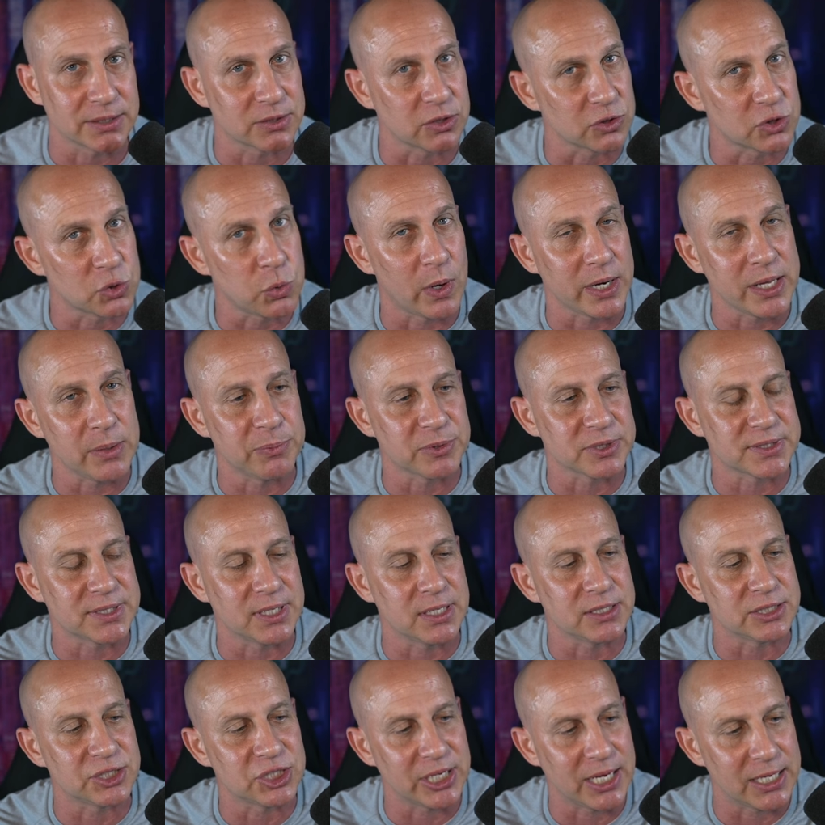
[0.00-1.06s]
So
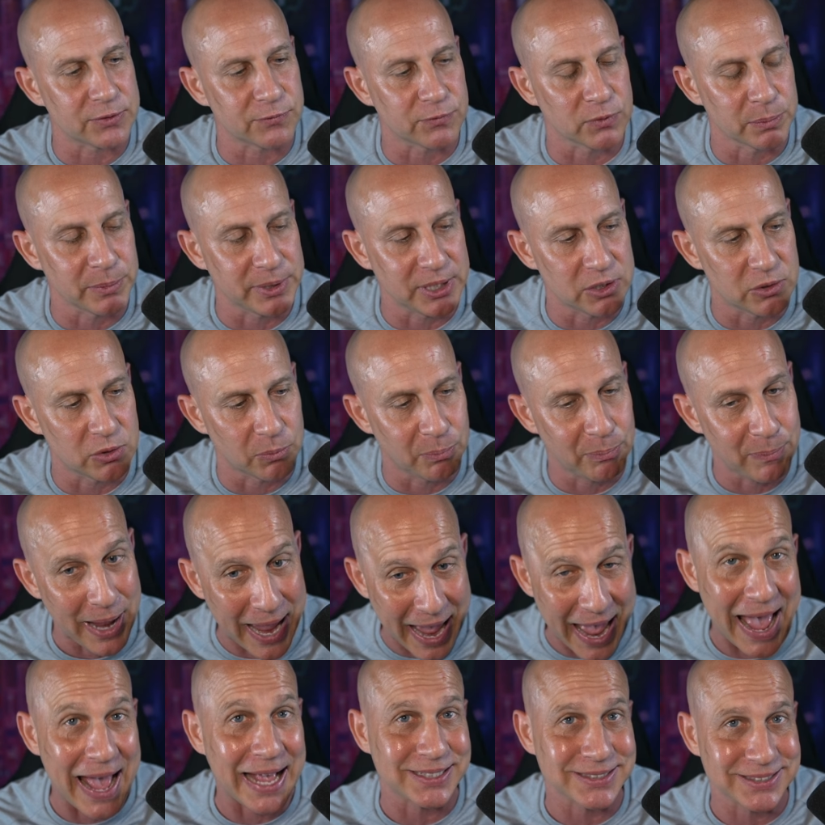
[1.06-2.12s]
20% chance for me to
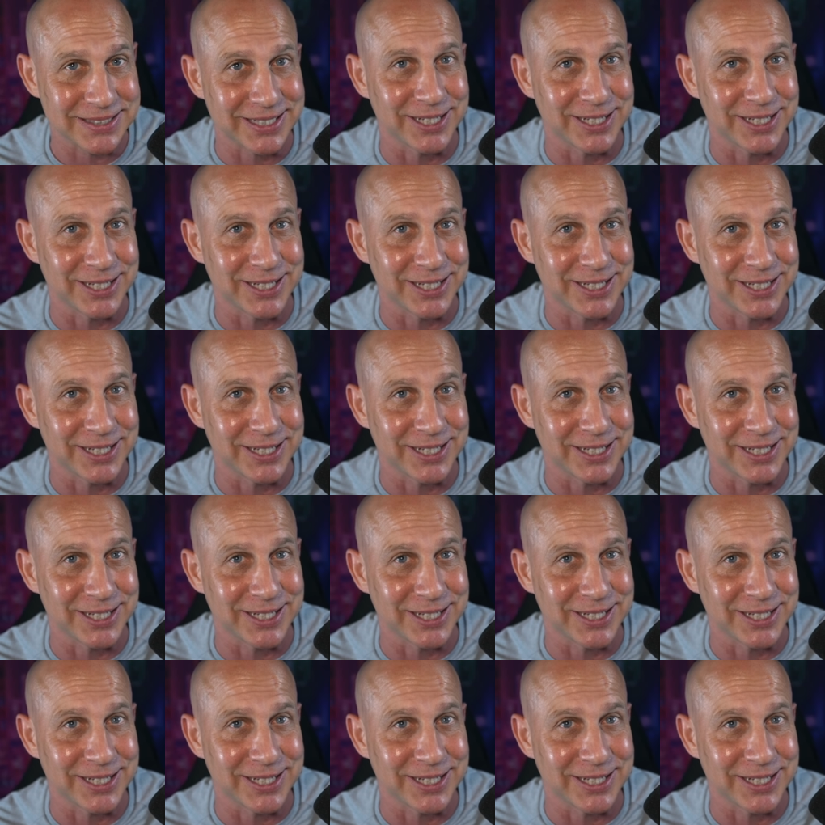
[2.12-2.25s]
pass